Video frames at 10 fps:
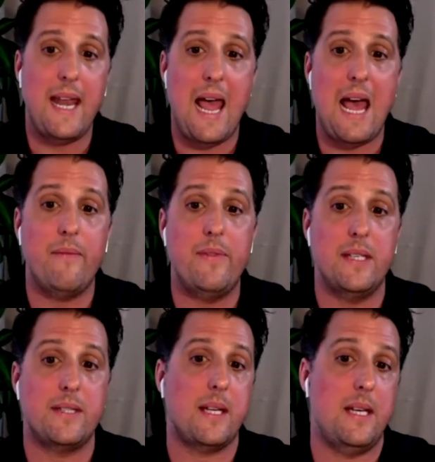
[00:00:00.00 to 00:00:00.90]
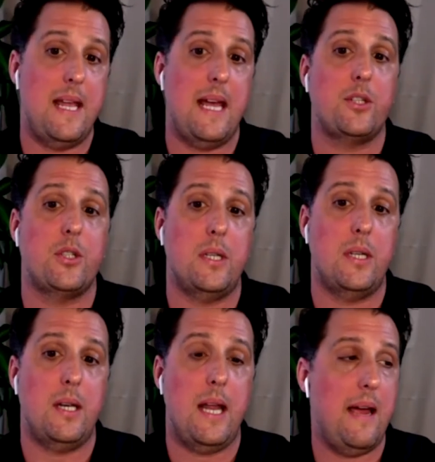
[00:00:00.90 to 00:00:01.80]
have this
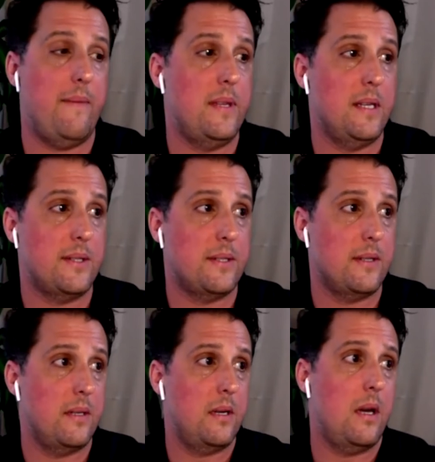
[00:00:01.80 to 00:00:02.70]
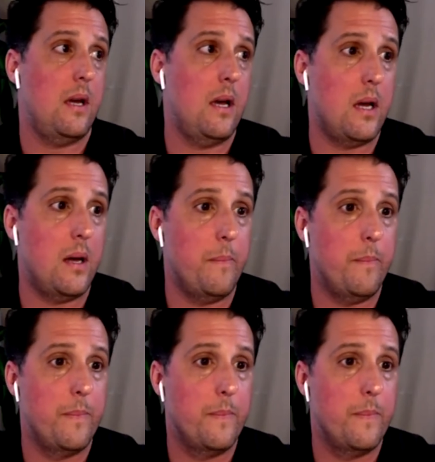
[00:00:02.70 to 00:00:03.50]
connection and have this um,